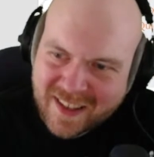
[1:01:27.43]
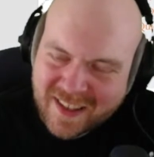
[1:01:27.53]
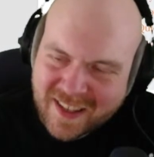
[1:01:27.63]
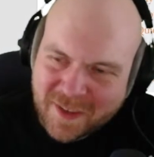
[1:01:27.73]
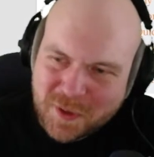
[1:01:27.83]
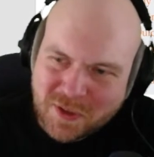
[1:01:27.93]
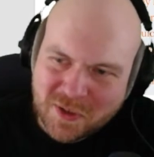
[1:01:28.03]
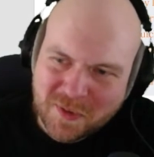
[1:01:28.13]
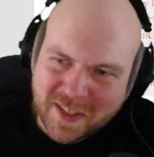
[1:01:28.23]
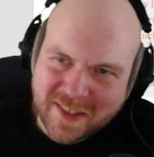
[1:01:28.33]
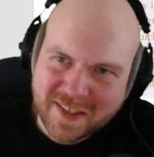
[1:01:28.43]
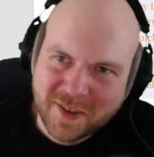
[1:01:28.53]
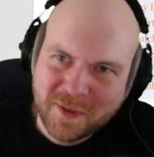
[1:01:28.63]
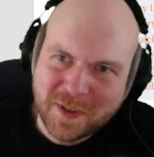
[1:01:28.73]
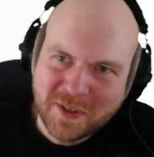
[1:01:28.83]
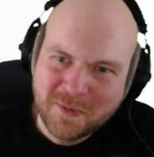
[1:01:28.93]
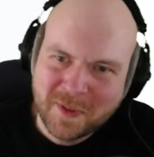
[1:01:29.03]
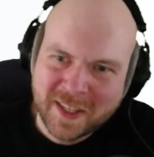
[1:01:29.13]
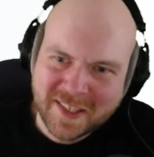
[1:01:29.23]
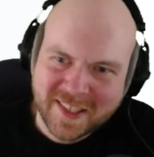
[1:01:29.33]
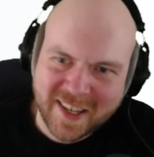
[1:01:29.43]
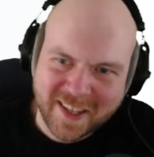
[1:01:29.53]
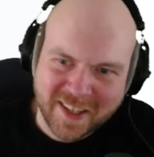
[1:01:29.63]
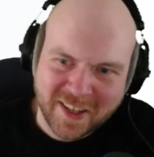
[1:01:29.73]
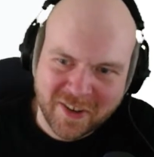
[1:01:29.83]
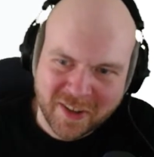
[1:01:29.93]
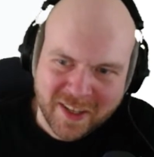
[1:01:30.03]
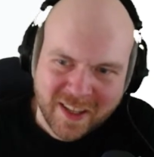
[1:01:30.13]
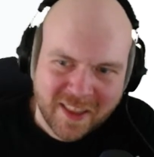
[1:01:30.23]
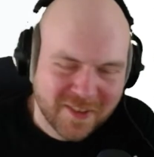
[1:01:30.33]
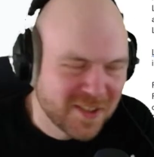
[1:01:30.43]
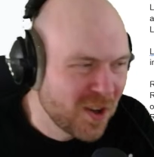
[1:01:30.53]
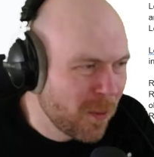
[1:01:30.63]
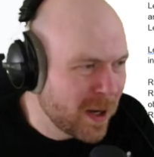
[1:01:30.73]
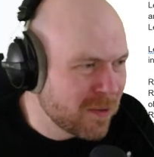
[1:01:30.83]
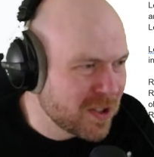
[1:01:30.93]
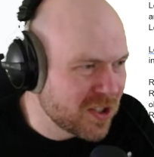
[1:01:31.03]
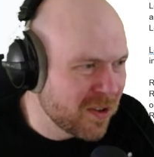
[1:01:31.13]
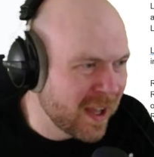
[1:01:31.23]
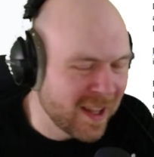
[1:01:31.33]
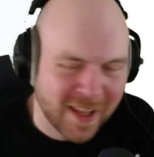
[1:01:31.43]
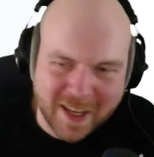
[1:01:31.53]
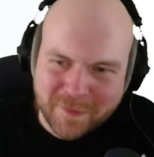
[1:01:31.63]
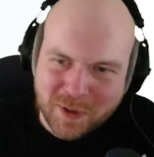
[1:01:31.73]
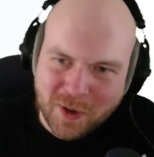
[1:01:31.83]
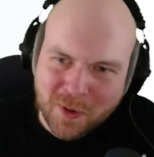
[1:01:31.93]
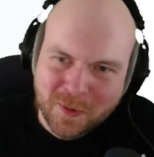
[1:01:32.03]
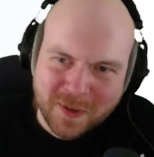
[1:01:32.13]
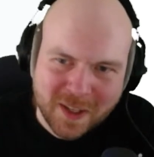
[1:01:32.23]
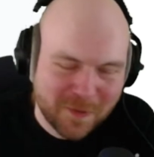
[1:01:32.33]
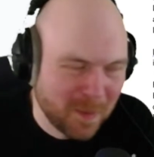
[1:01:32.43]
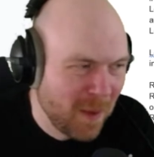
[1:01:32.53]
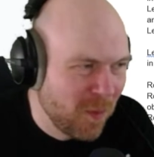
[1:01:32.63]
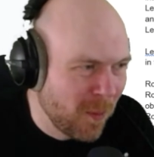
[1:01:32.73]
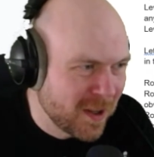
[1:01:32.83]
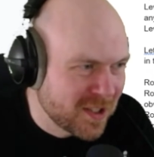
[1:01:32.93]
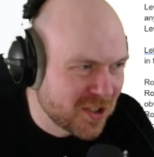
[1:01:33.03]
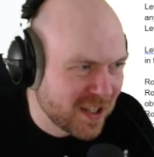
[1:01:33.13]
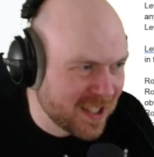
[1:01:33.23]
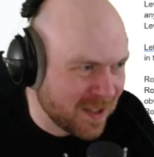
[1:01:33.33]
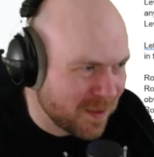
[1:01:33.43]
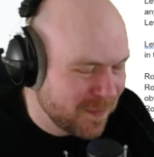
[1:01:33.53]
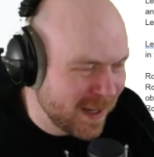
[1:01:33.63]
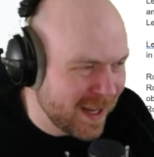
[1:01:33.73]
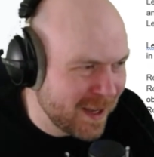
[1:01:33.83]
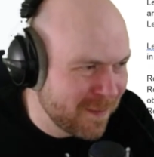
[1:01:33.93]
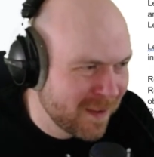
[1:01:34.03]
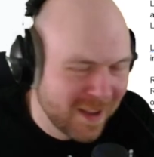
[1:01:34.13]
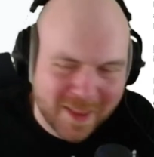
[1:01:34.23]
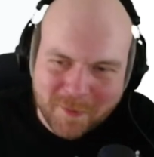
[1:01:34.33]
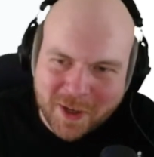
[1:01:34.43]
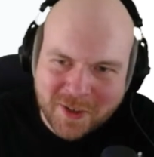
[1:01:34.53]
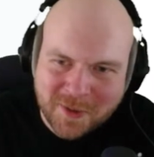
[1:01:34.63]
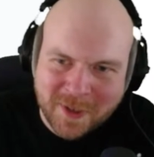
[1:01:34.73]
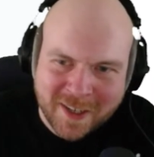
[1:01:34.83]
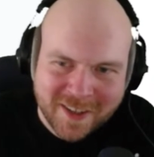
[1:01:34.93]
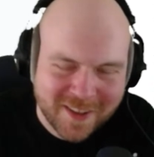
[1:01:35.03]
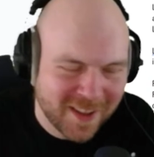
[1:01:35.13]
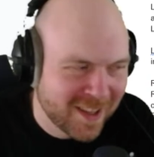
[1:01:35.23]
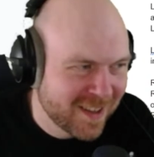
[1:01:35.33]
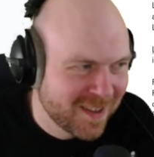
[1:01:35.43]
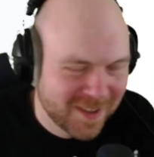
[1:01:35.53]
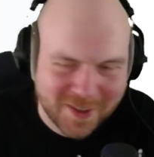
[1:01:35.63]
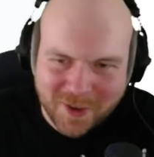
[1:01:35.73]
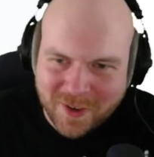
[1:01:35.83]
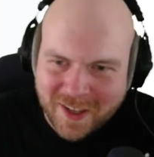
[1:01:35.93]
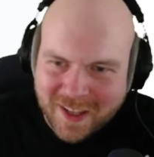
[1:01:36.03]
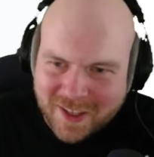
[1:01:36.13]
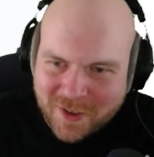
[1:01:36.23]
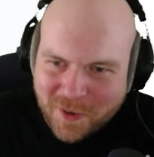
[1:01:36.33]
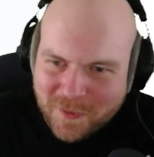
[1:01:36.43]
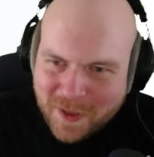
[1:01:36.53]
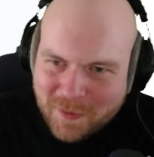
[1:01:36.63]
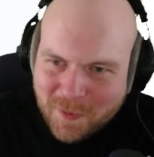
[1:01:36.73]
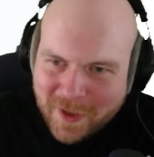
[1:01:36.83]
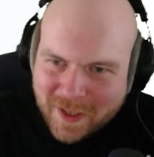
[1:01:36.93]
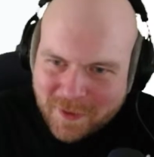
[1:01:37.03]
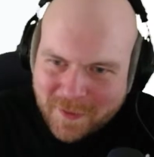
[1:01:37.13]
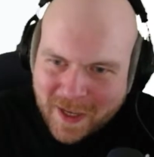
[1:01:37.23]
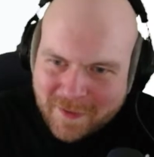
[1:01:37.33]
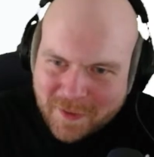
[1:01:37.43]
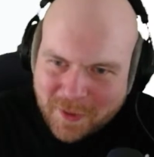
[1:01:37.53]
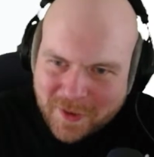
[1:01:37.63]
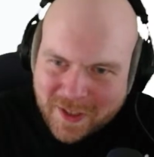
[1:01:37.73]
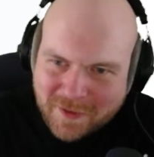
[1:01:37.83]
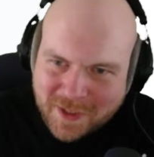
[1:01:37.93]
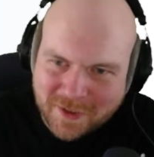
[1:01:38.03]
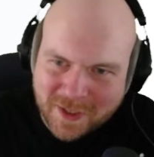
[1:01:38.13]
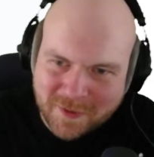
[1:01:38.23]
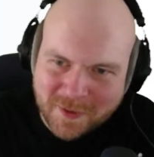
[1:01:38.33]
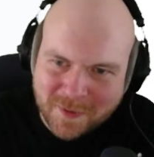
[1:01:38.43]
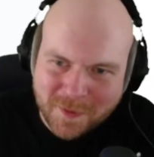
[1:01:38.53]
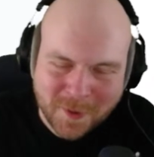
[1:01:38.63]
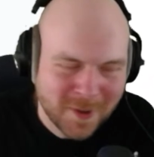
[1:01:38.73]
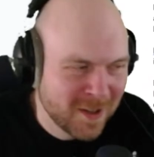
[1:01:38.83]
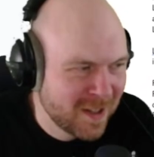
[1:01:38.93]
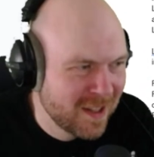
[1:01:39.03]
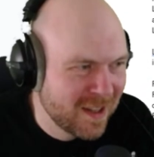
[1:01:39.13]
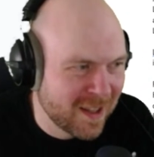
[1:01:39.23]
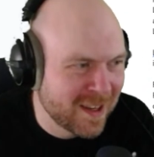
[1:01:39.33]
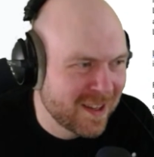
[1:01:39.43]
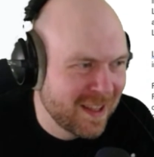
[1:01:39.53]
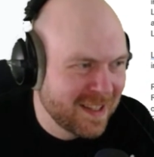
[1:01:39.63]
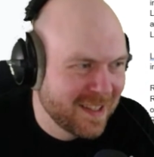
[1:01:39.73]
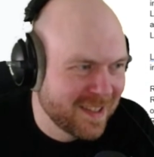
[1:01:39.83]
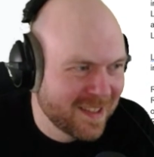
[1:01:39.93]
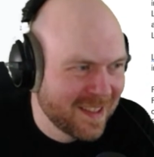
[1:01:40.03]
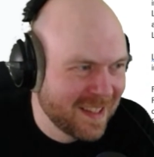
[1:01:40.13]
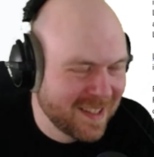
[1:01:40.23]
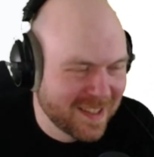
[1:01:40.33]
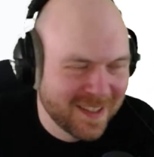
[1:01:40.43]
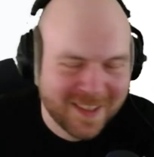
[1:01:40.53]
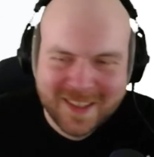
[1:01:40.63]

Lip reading: if you do this non-linearly, there's no way to ensure that. Like, if you go from level 1 straight to level 5, then what are you doing? Like, you go level 1, level 5, level 3, level 2, level 4. Like, it doesn't.